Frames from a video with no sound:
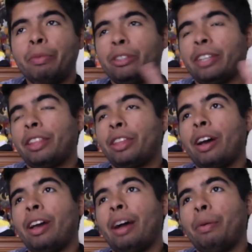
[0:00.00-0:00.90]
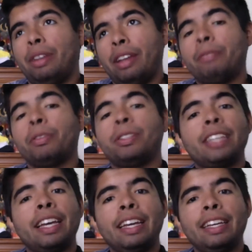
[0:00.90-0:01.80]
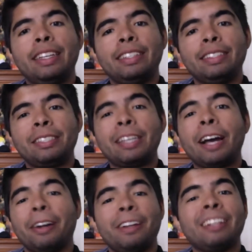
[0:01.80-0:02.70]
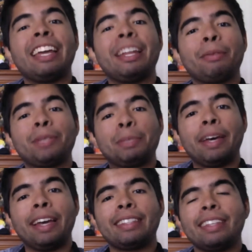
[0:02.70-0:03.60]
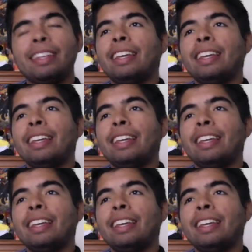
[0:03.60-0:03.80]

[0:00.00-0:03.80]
which I thought I would never say. Sakura getting respect.